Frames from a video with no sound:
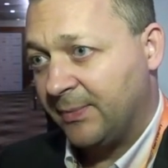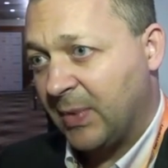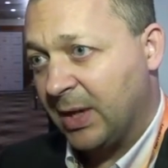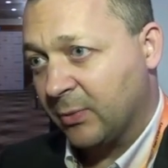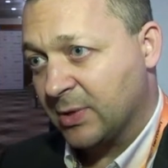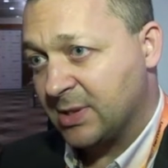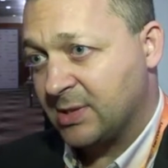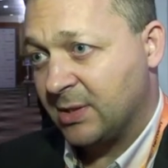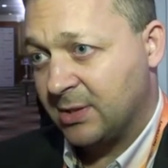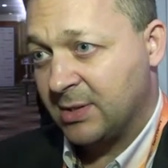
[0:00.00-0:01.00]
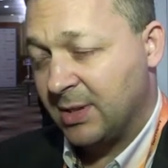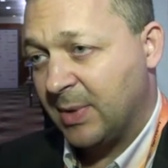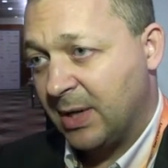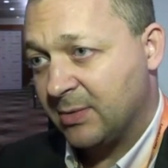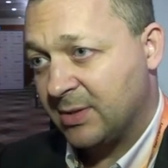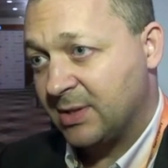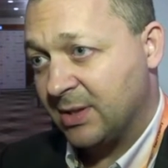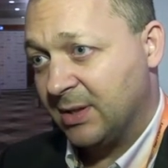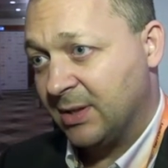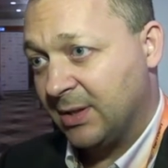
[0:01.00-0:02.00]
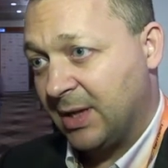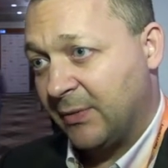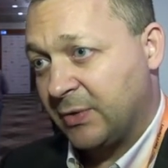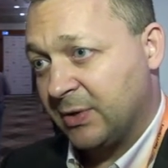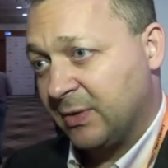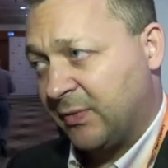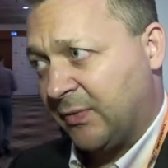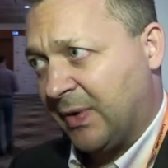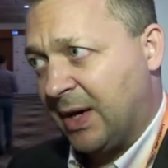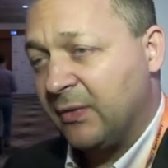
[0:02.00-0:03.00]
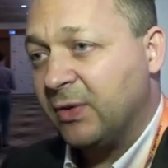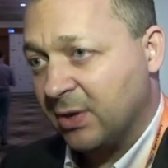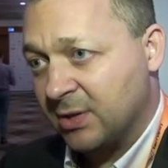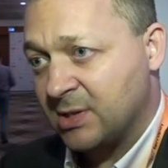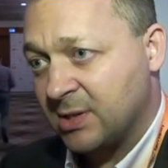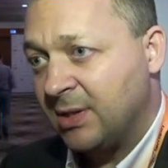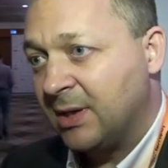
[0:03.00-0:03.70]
it was a certain amount. After 5 years,